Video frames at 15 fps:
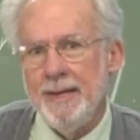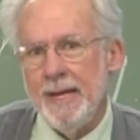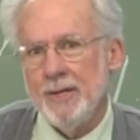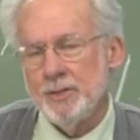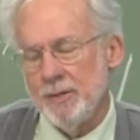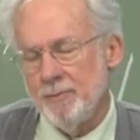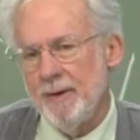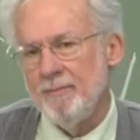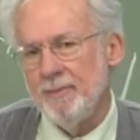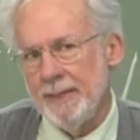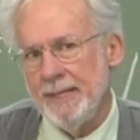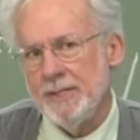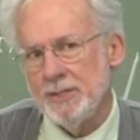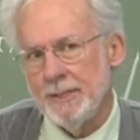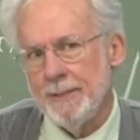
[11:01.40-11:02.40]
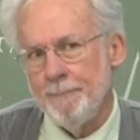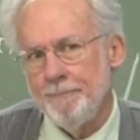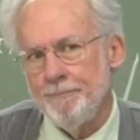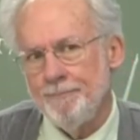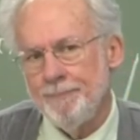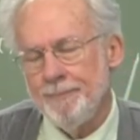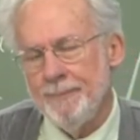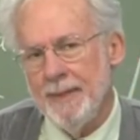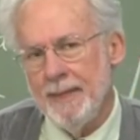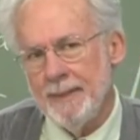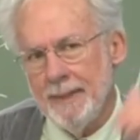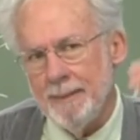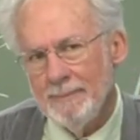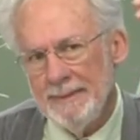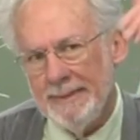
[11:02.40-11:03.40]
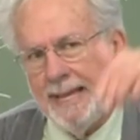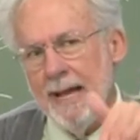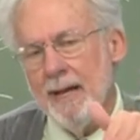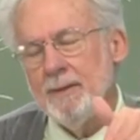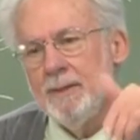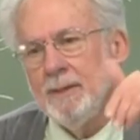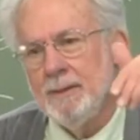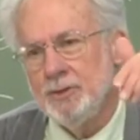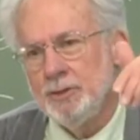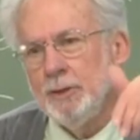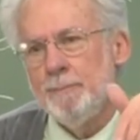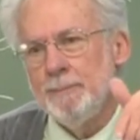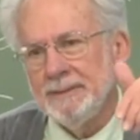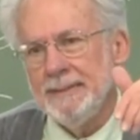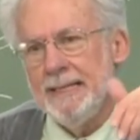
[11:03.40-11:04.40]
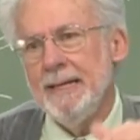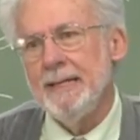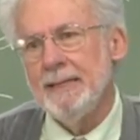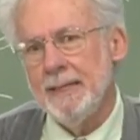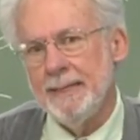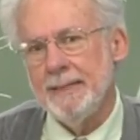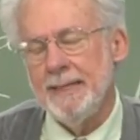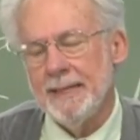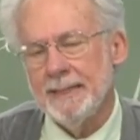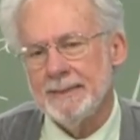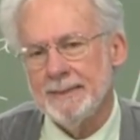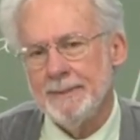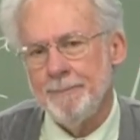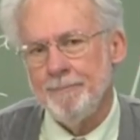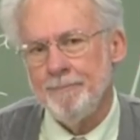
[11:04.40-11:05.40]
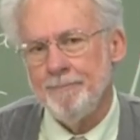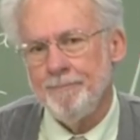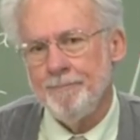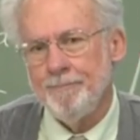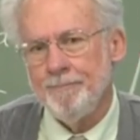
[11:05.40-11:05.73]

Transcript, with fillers: of the nature of revelation. It comes down superseding context.